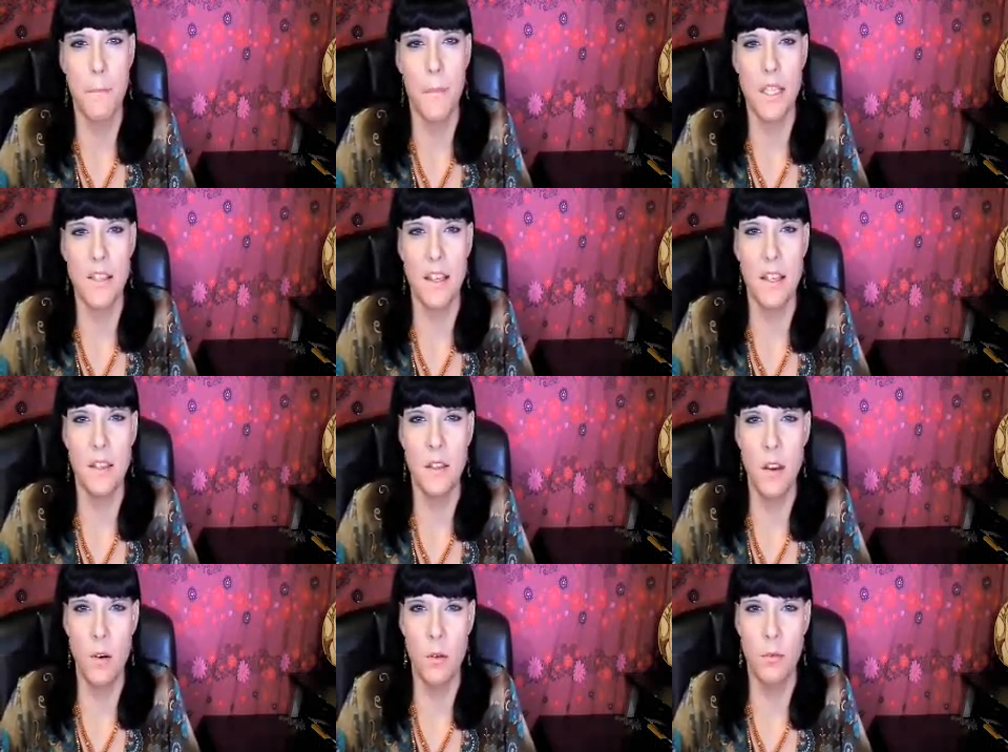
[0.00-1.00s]
Because I didn't
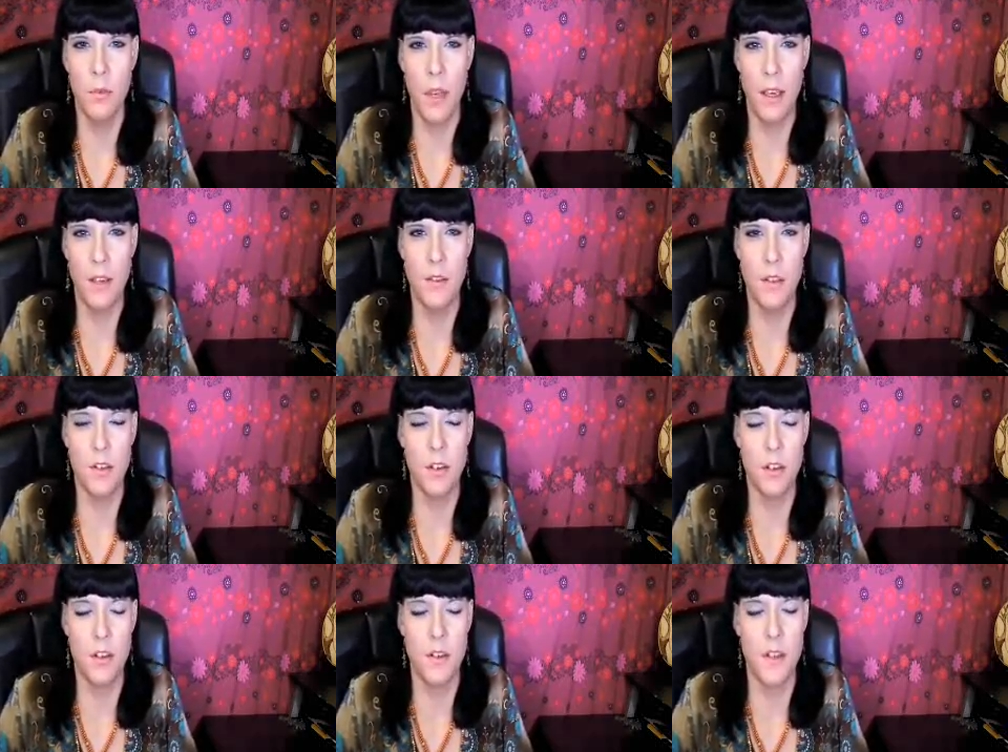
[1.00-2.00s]
know. I
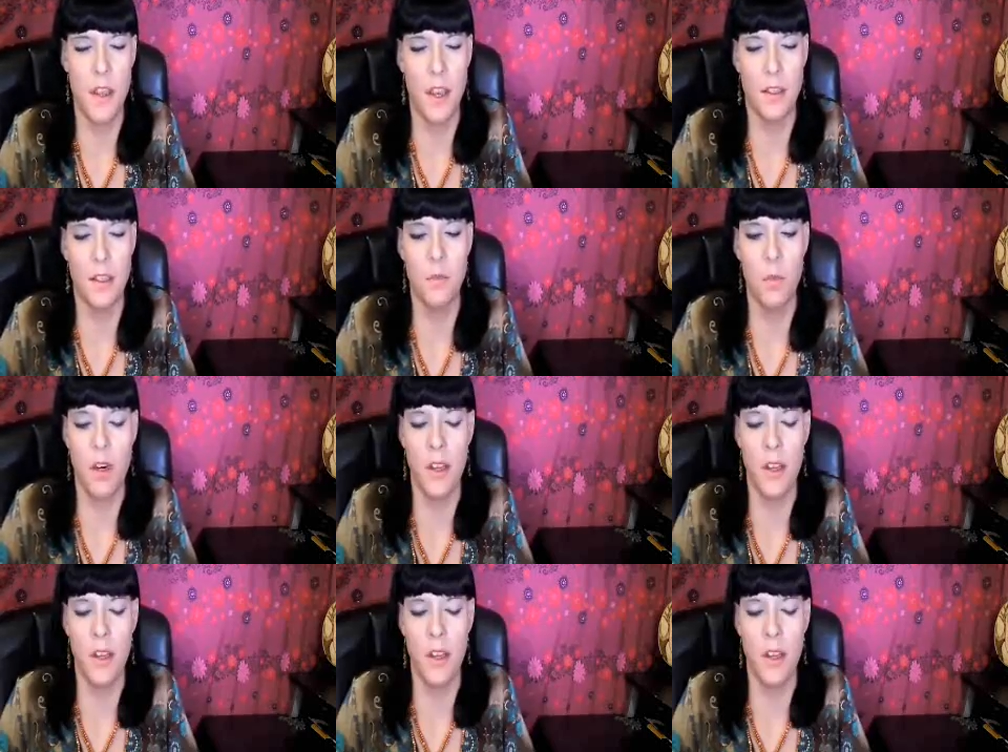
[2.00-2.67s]
sure as heck didn't want